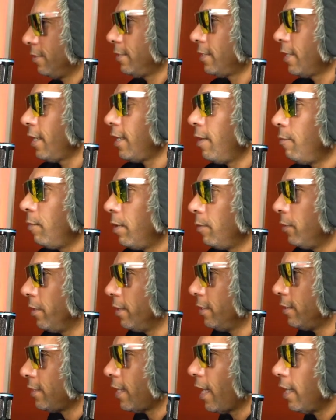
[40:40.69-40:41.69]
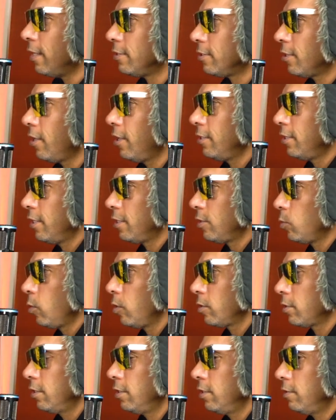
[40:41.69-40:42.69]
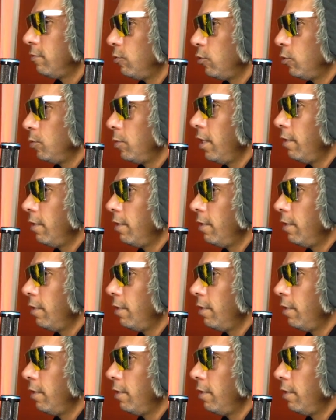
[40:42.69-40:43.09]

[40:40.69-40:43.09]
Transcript: Shout out my brother Salazar. Just walked in the room.